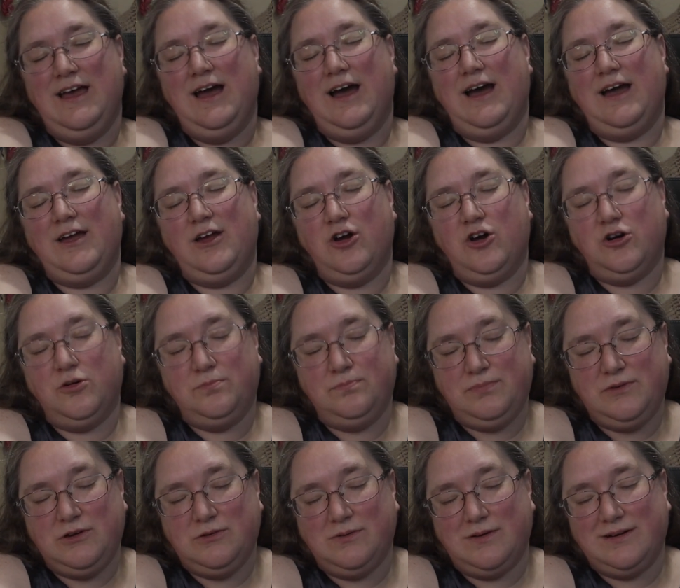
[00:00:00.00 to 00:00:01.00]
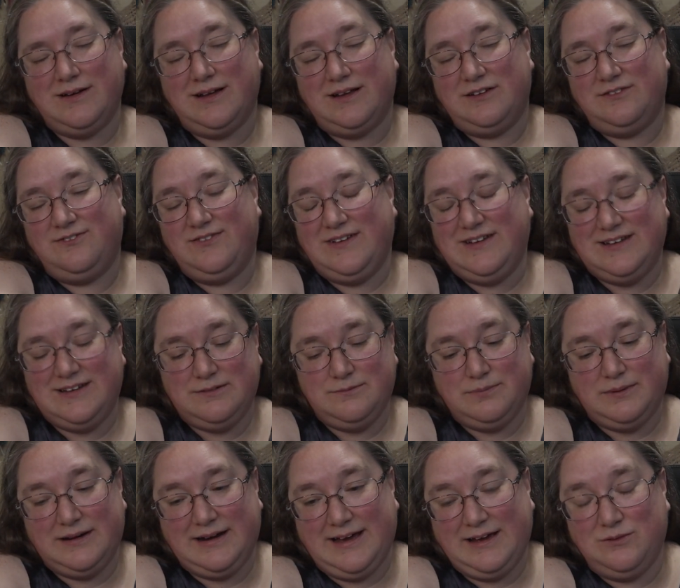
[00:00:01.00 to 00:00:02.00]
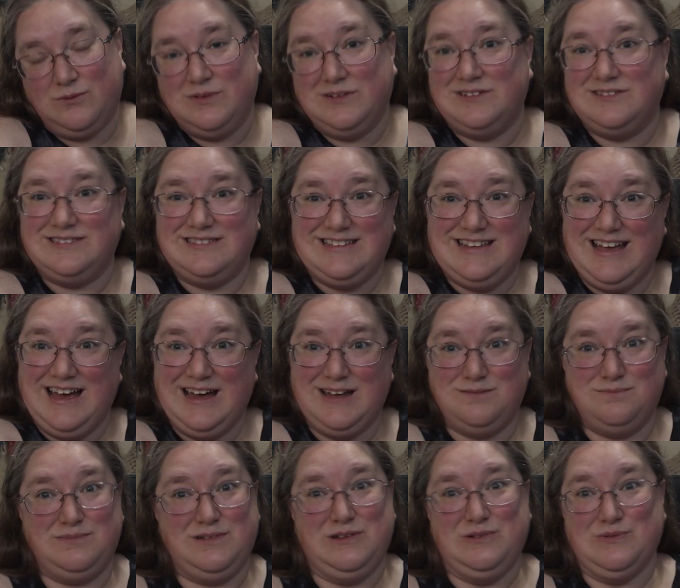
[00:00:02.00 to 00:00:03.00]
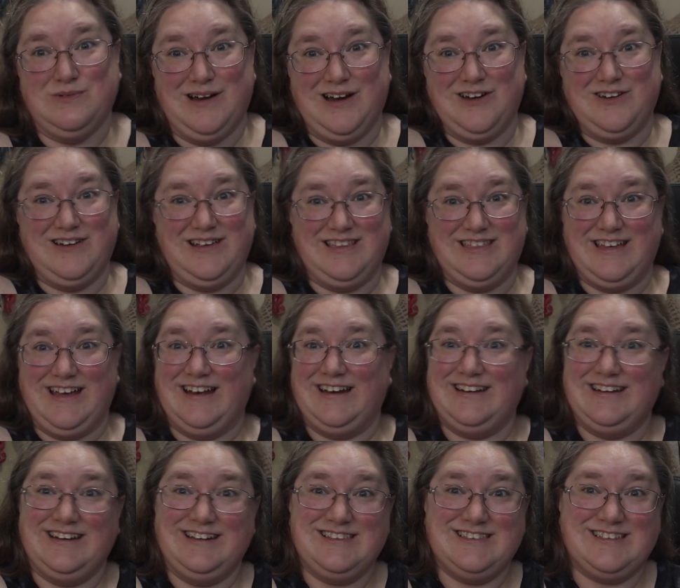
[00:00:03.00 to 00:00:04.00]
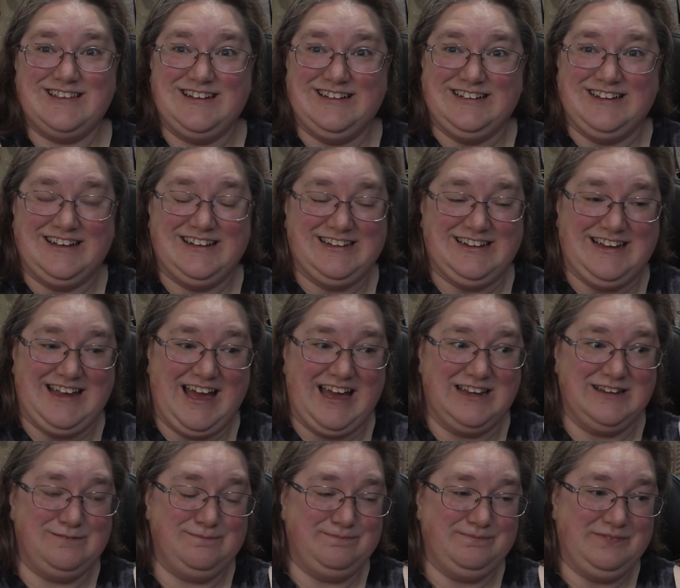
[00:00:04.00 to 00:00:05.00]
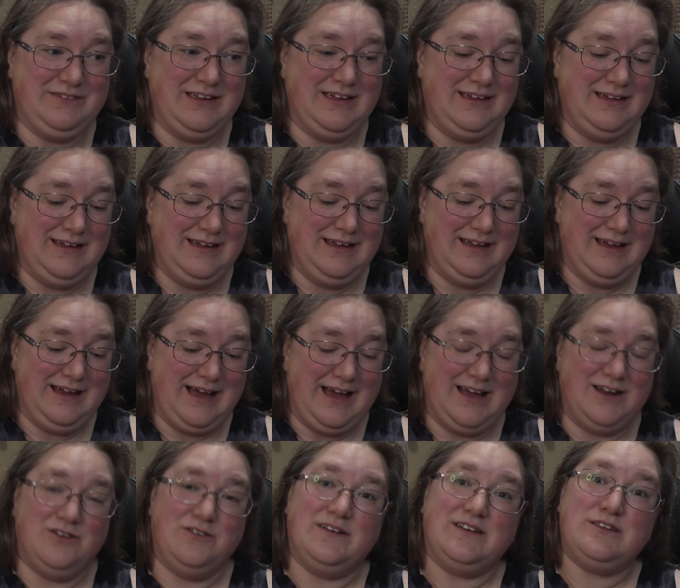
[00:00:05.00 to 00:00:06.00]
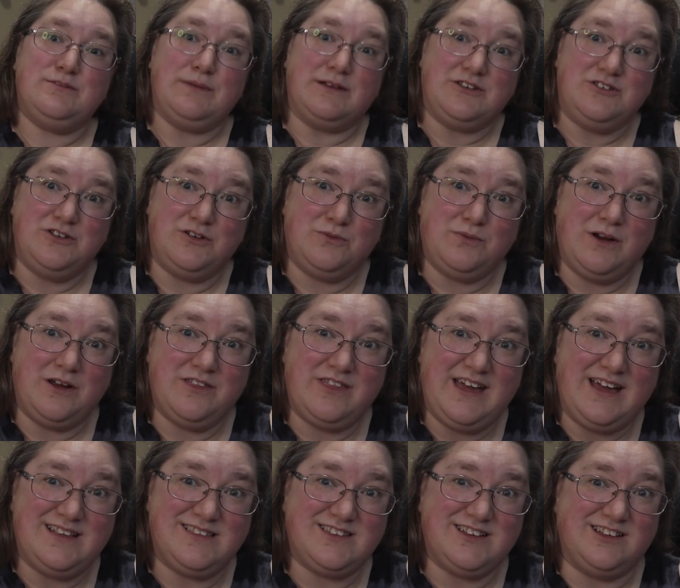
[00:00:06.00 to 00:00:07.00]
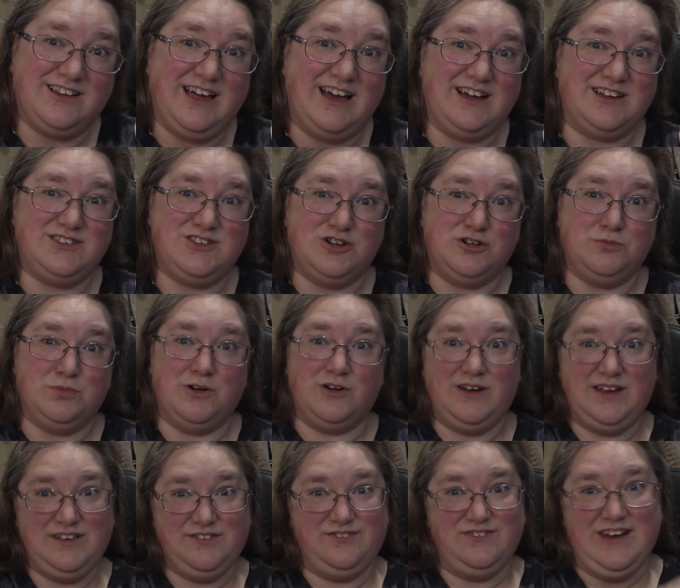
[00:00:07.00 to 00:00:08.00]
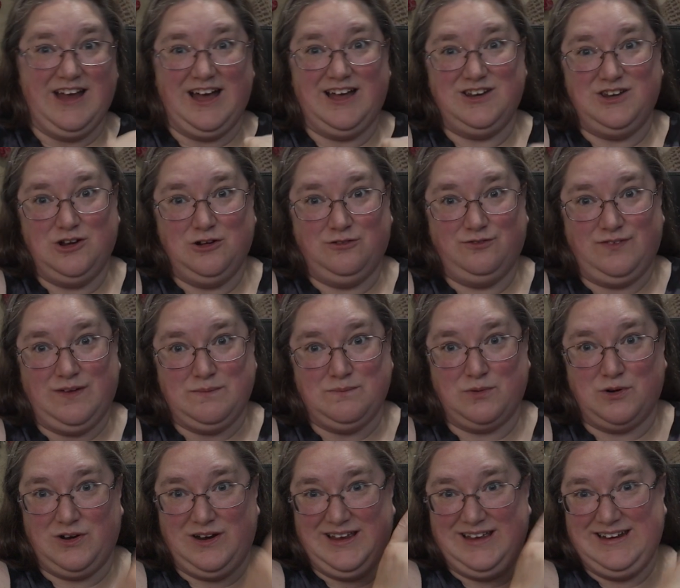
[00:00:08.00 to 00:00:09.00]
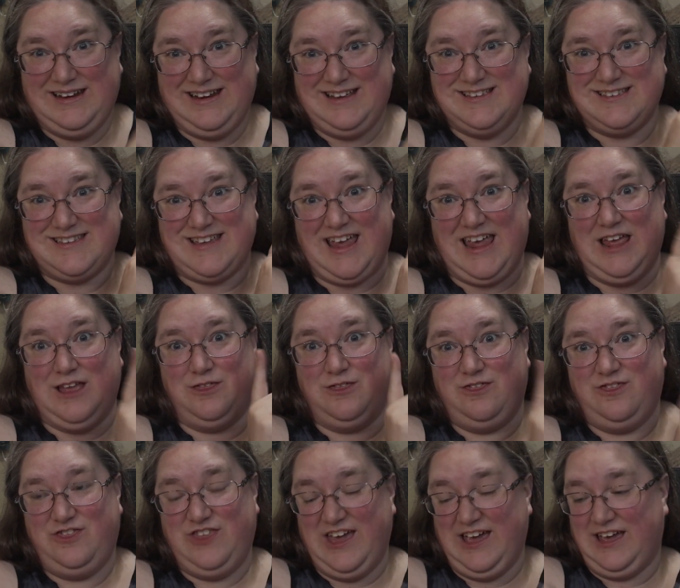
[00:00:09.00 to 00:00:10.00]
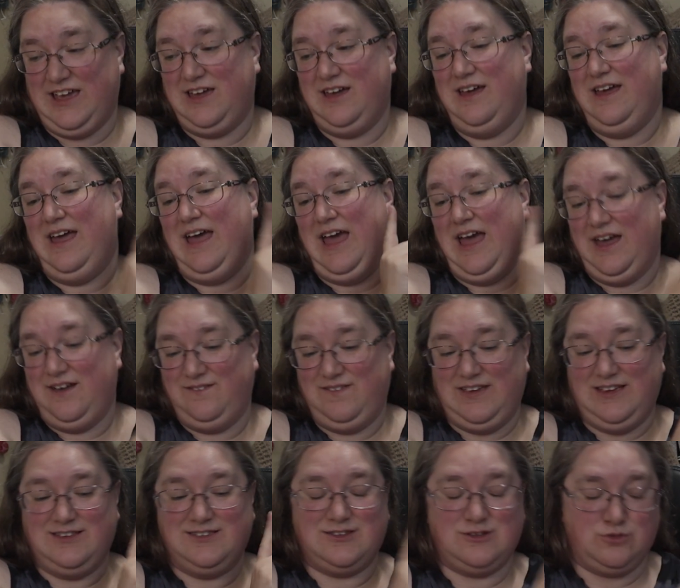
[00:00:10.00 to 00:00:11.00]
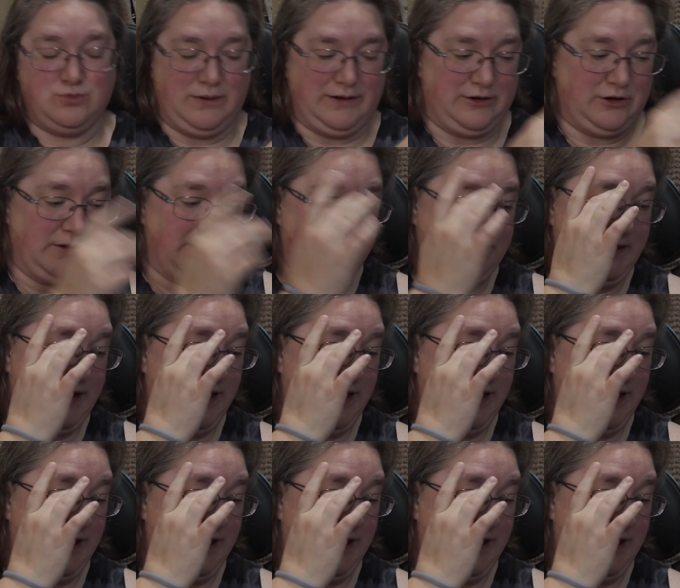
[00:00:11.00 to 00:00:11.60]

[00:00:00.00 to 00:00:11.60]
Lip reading: I hope you are not offended, but I will not be wearing that. And I said, honey, I don't expect you to wear that till October, if not November. It is a thick, heavy sweater.